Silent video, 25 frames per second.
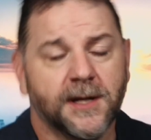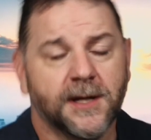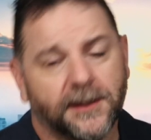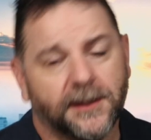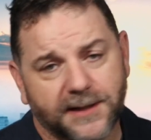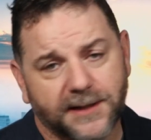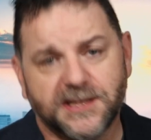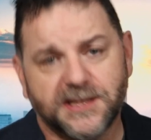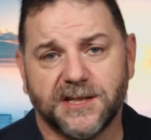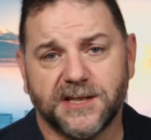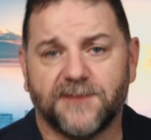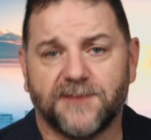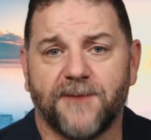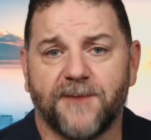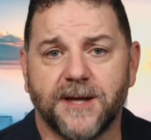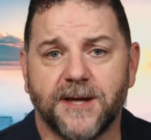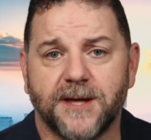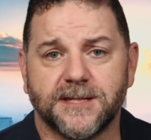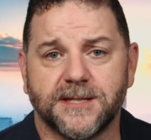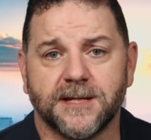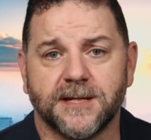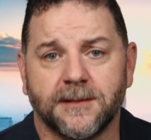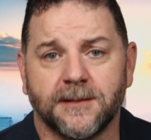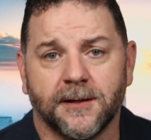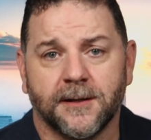let's just face
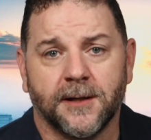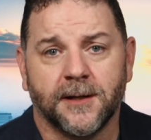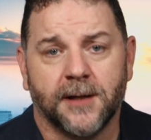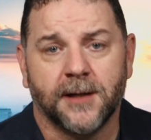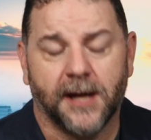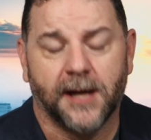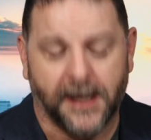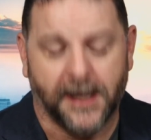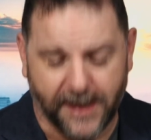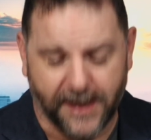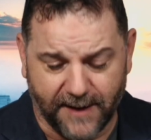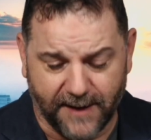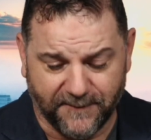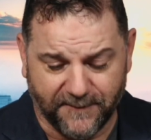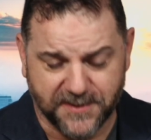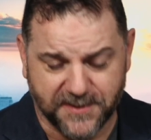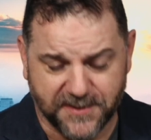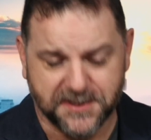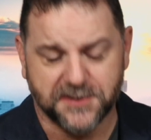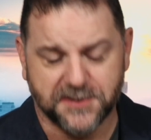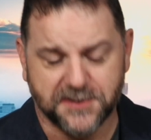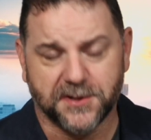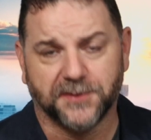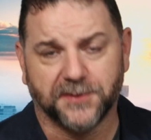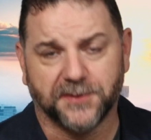it and have this
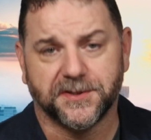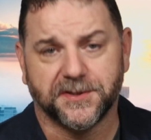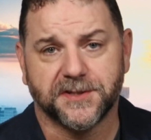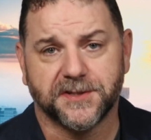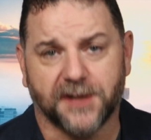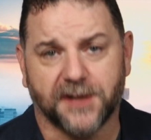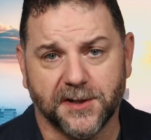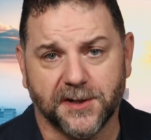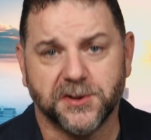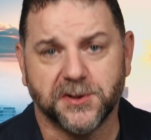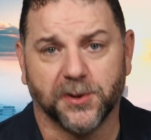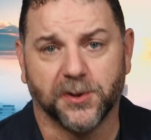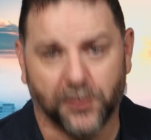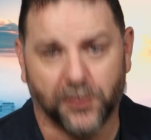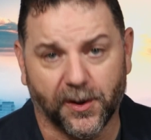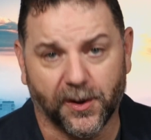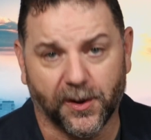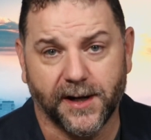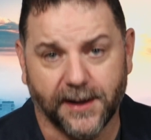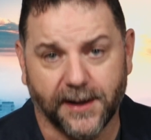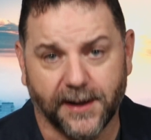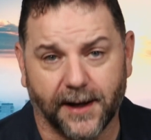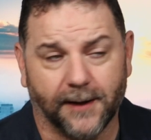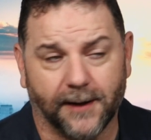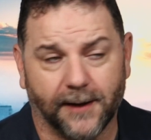adult discussion
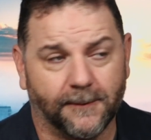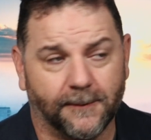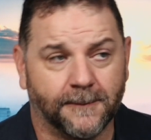right now.